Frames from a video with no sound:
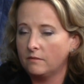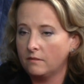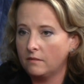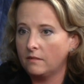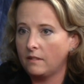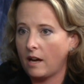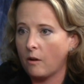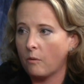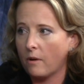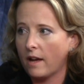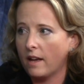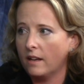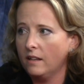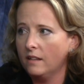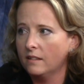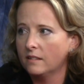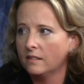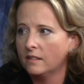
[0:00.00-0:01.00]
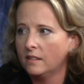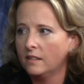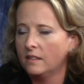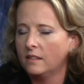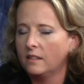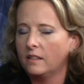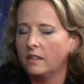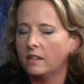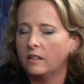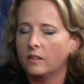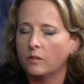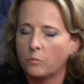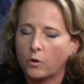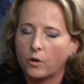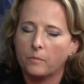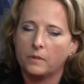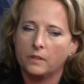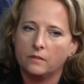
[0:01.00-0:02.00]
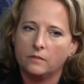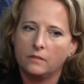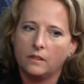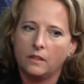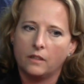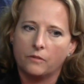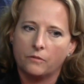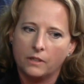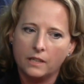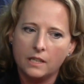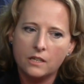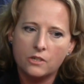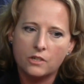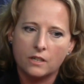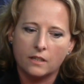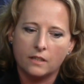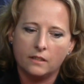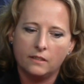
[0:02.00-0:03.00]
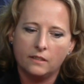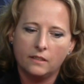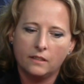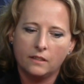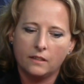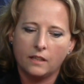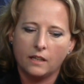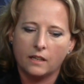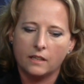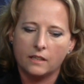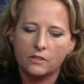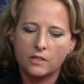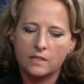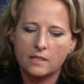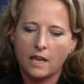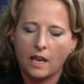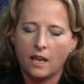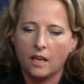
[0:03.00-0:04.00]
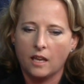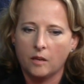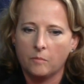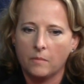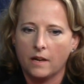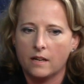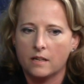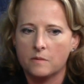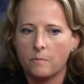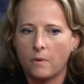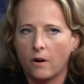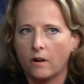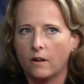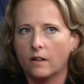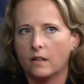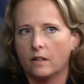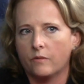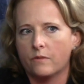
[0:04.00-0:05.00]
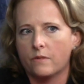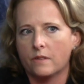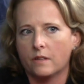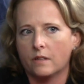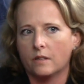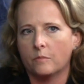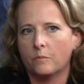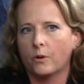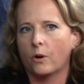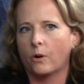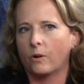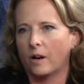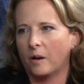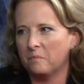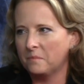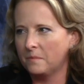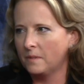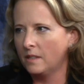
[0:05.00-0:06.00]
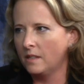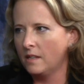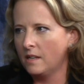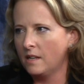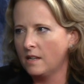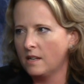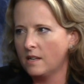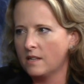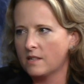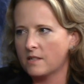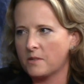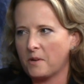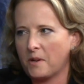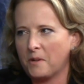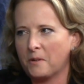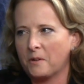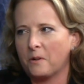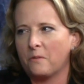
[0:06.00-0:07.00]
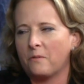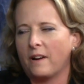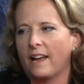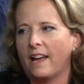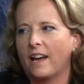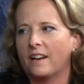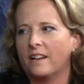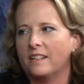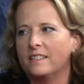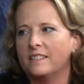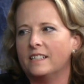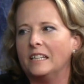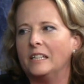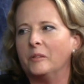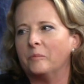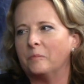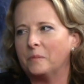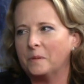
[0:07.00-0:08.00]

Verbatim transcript: that way yeah. in the Mormon uh, religion, that it just came as part of the program. So I don't know if I had a deep